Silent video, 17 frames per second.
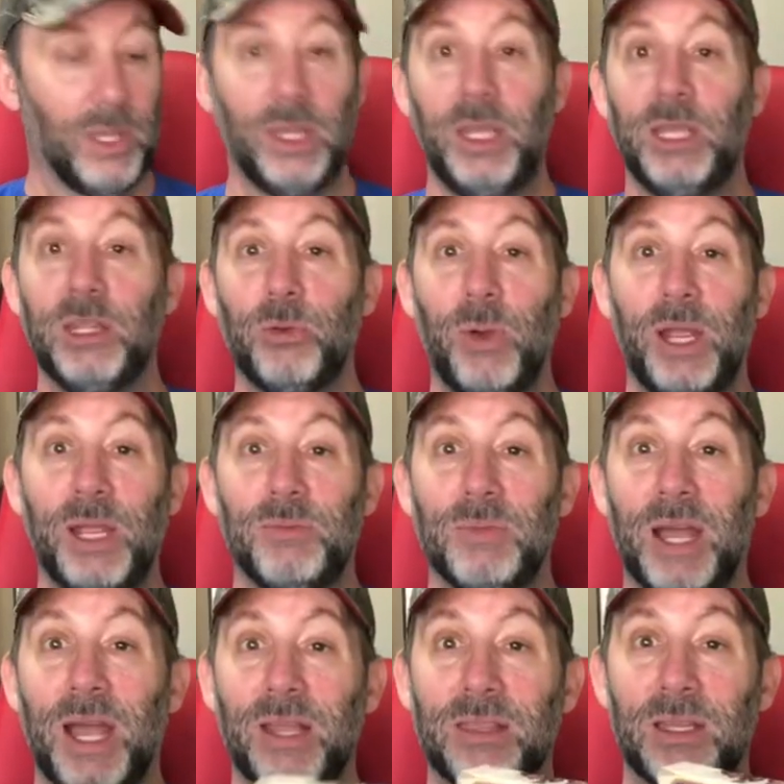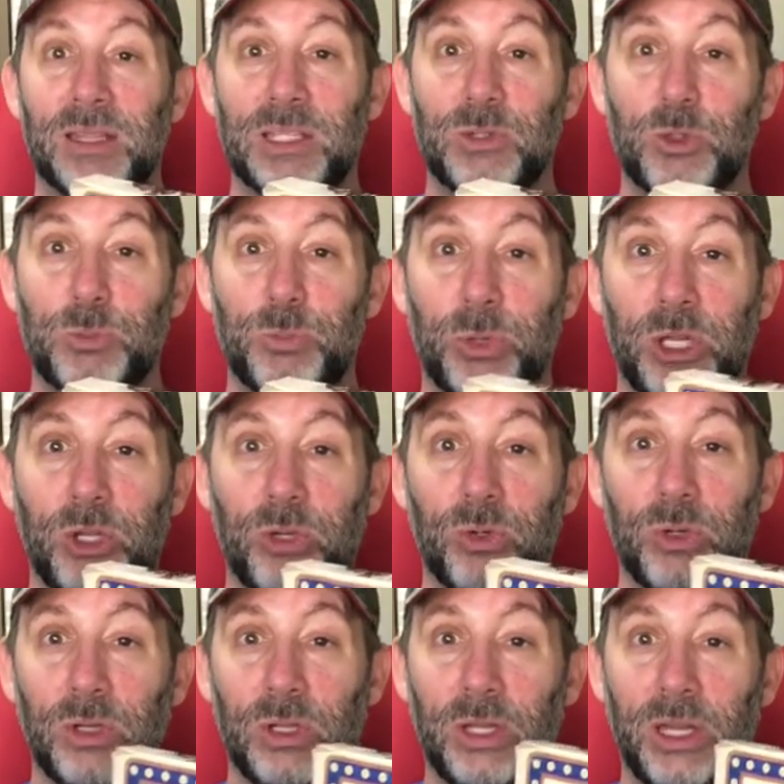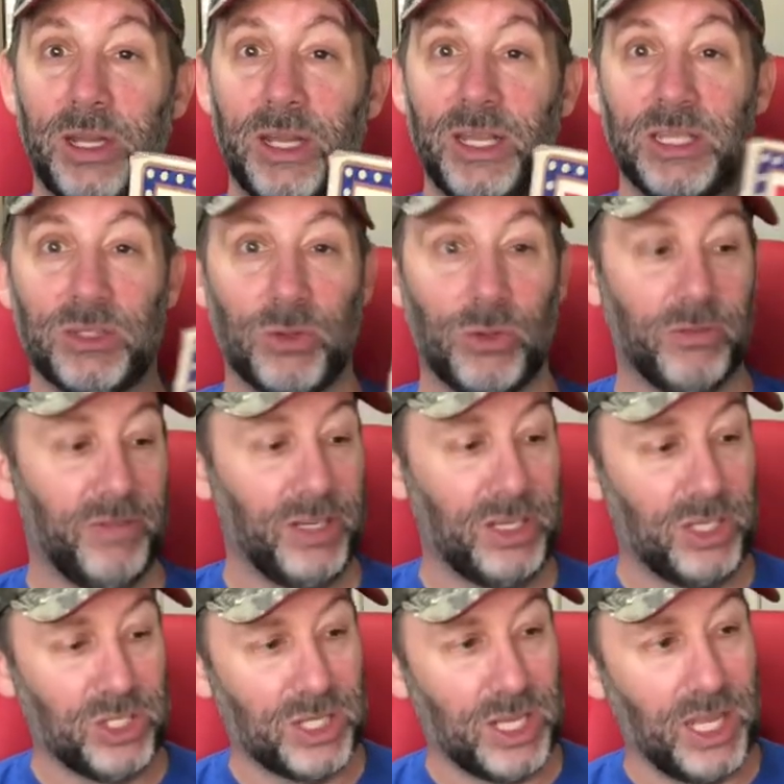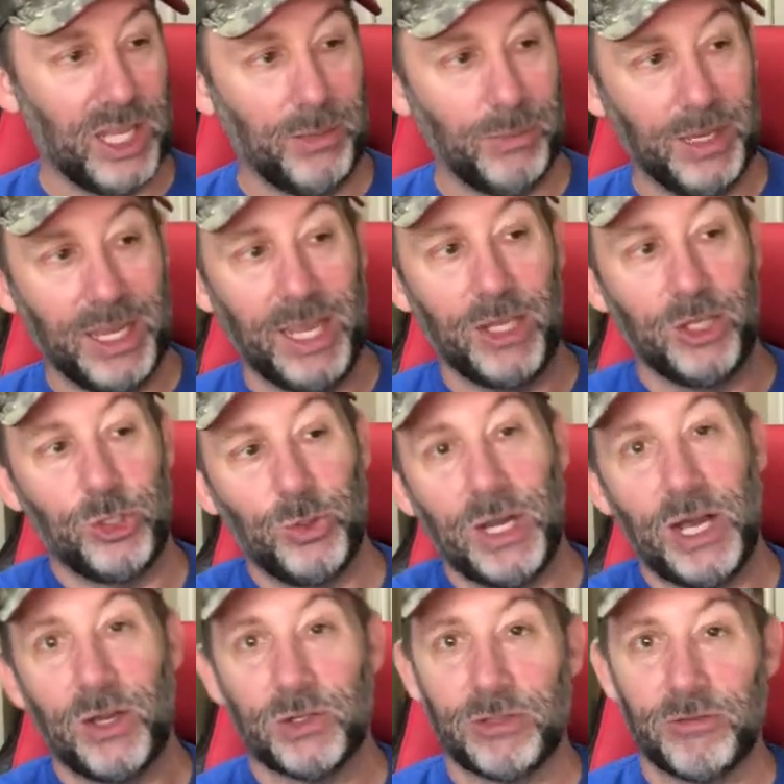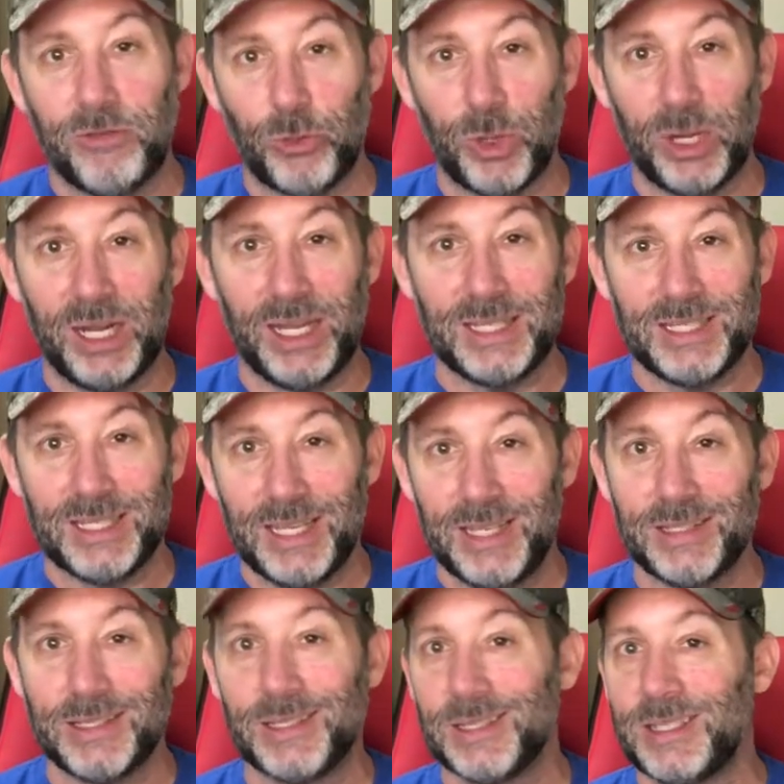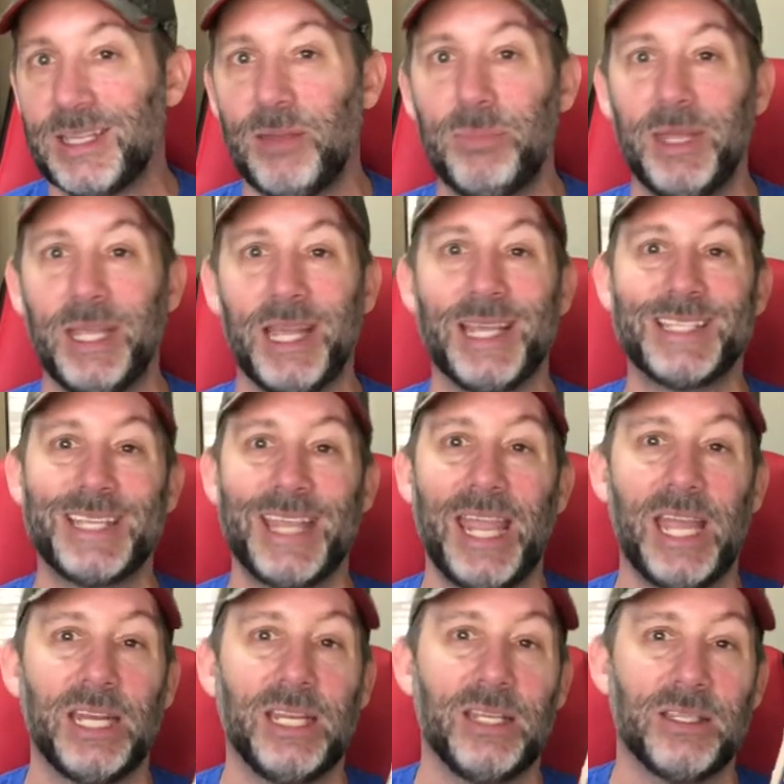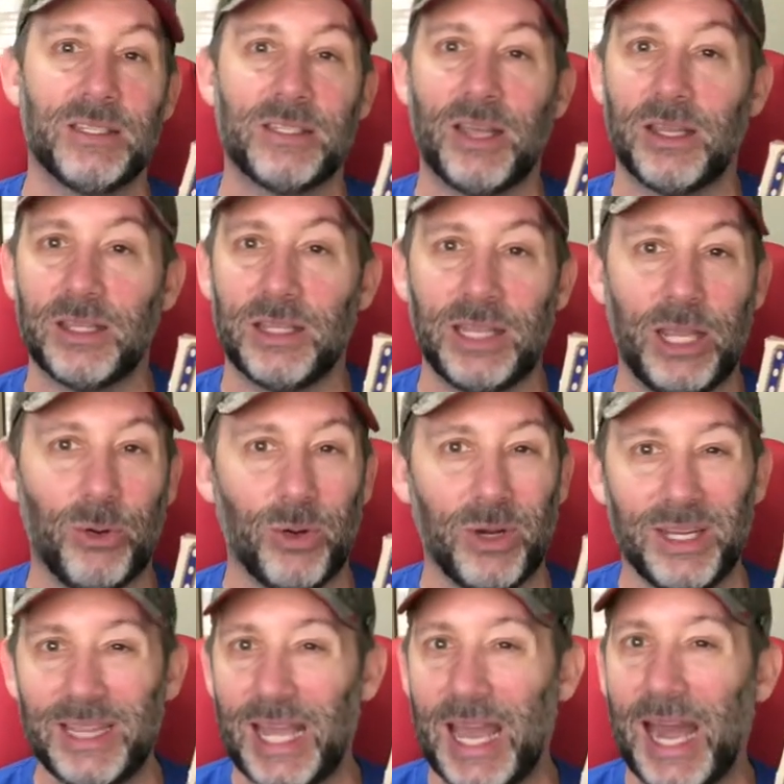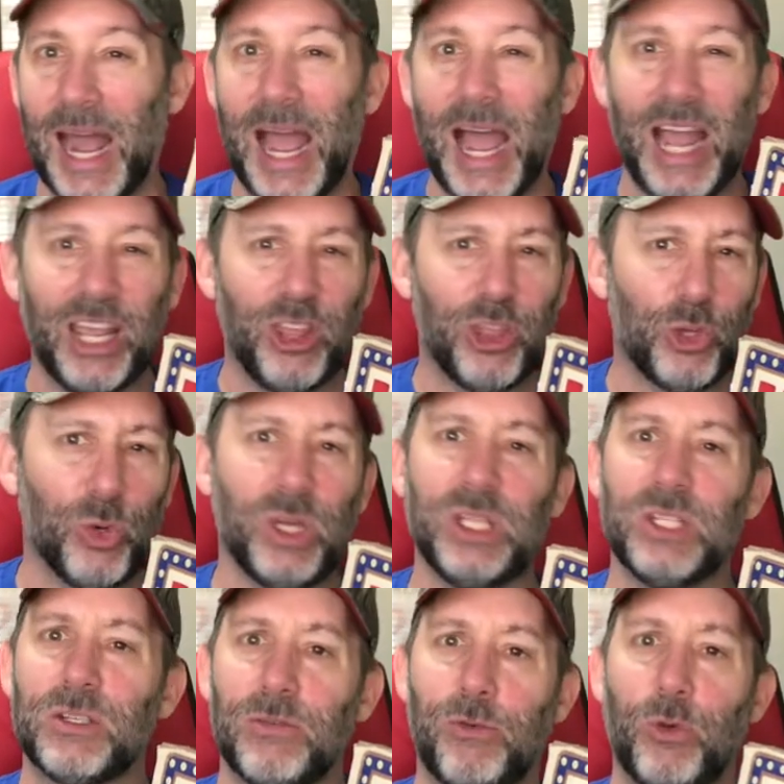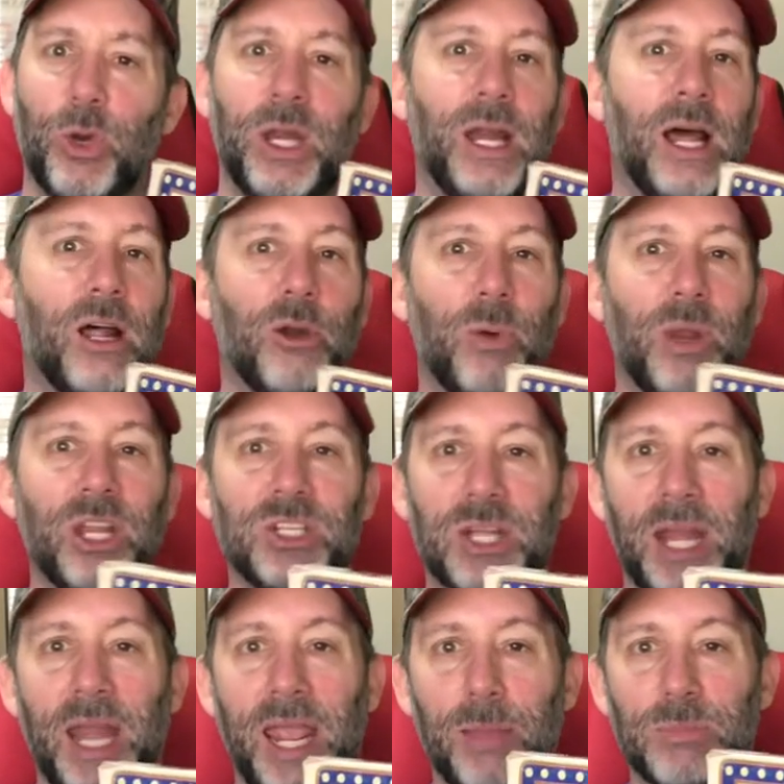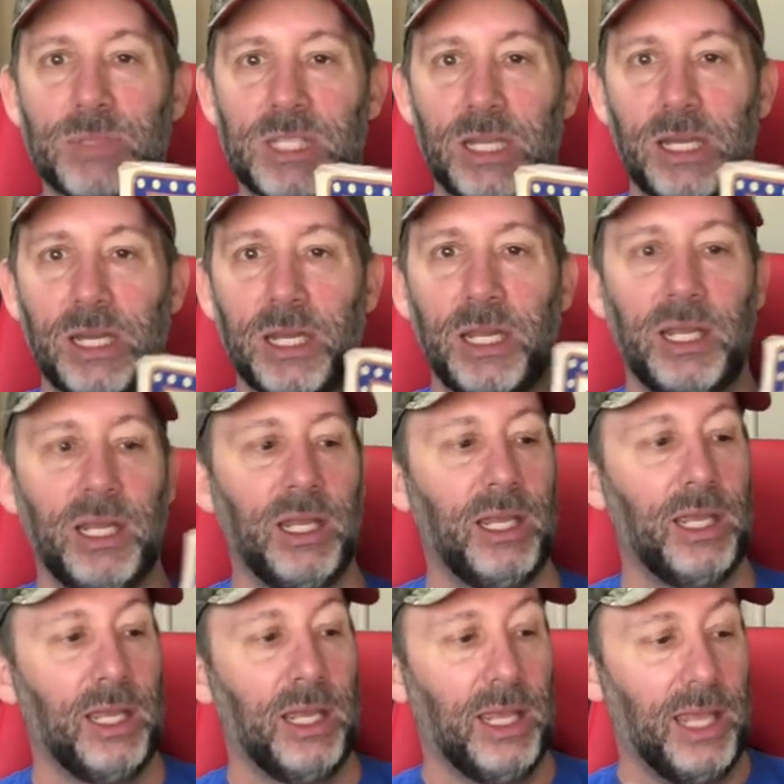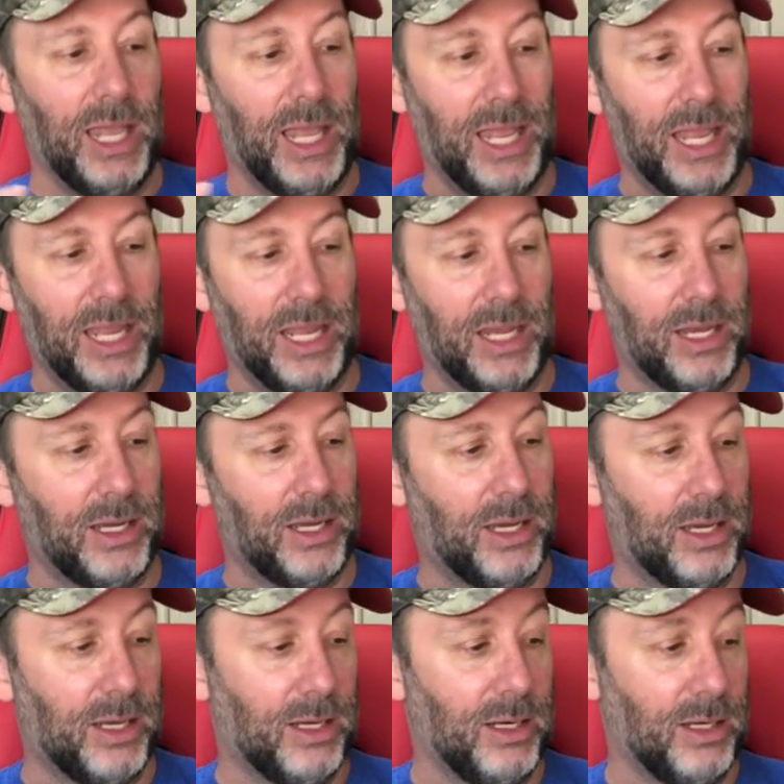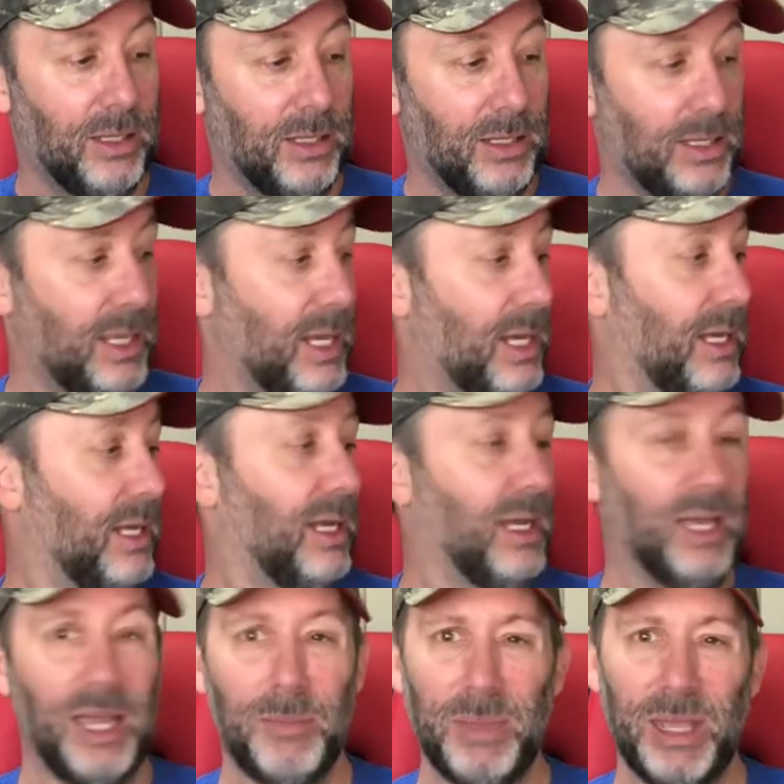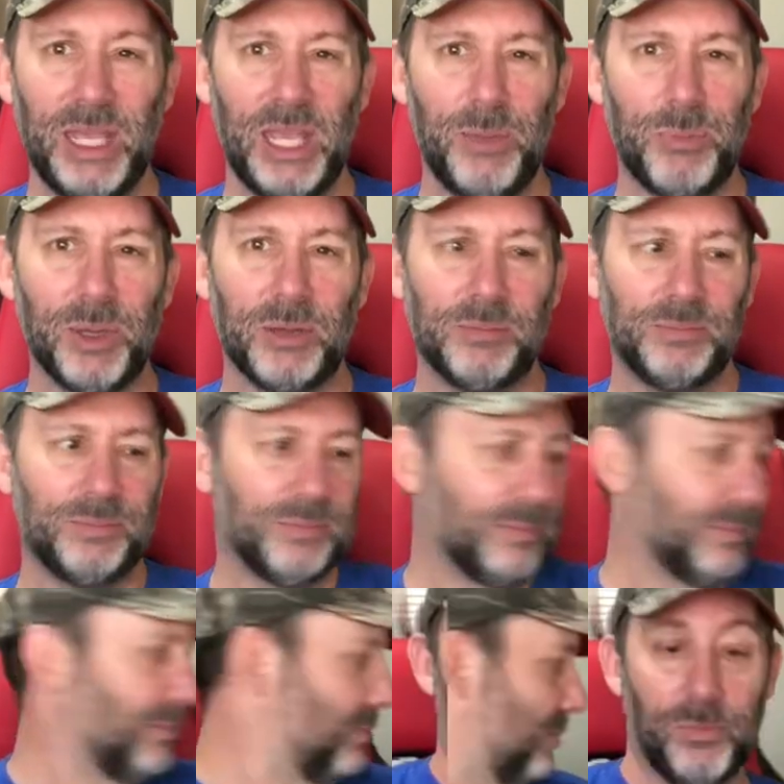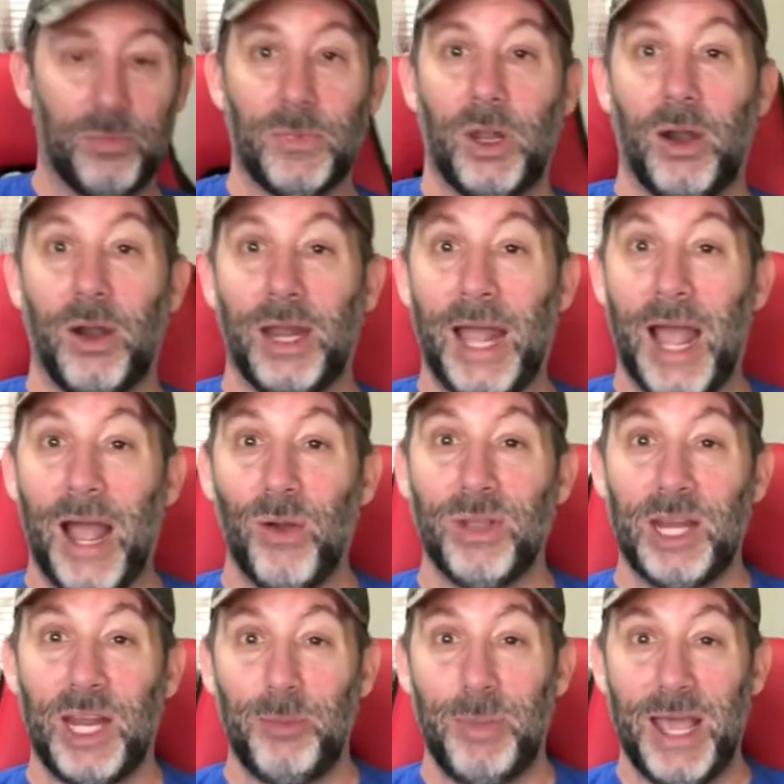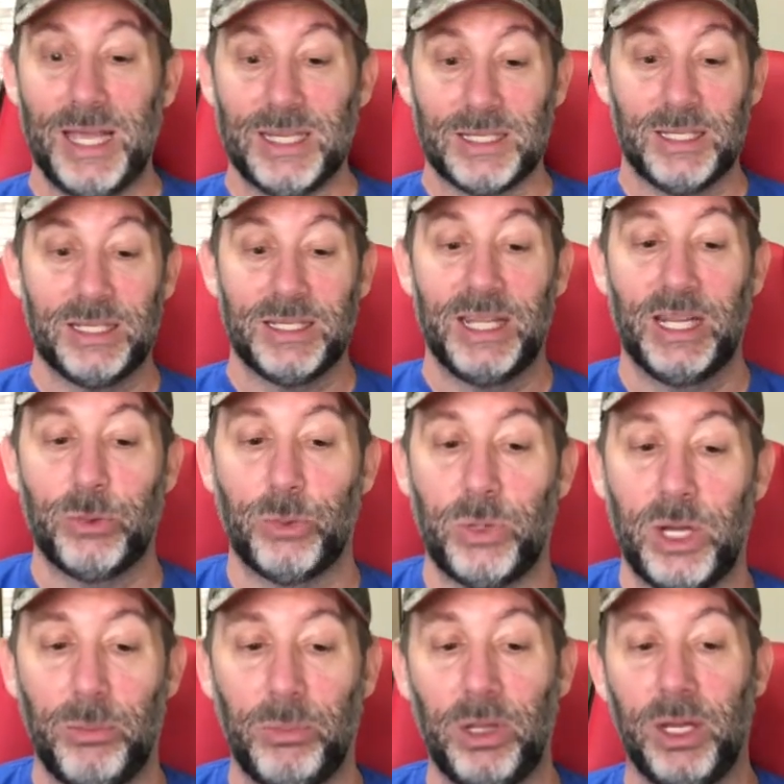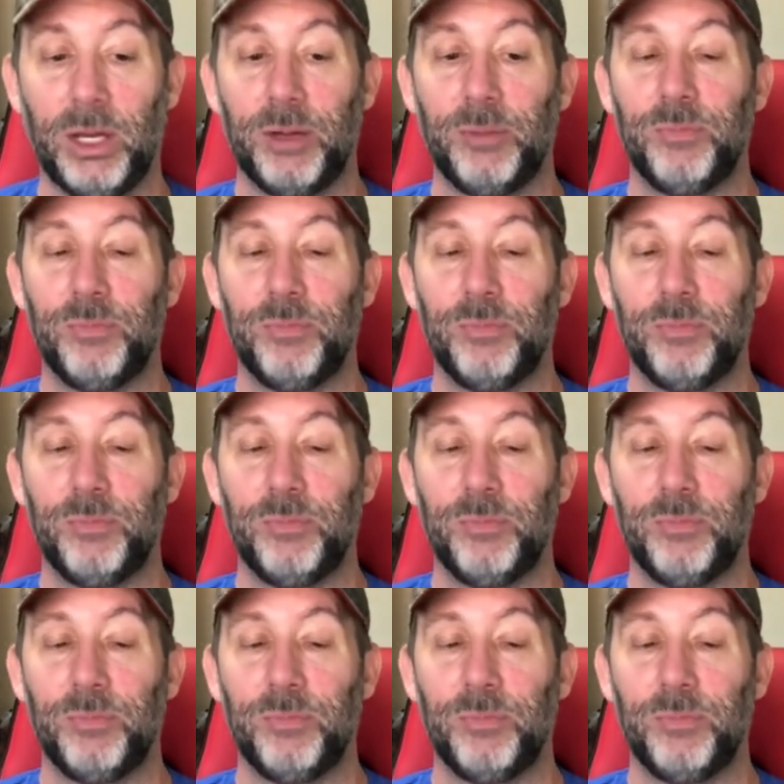Either way, I thought this was pretty cool. A nice old vintage game. Again, $2.49. Same thing, I scanned it and saw that they were in that high 30s to $40 range on Amazon. And uh, yeah, I may keep it. All right, how could I pass this next one up? Look,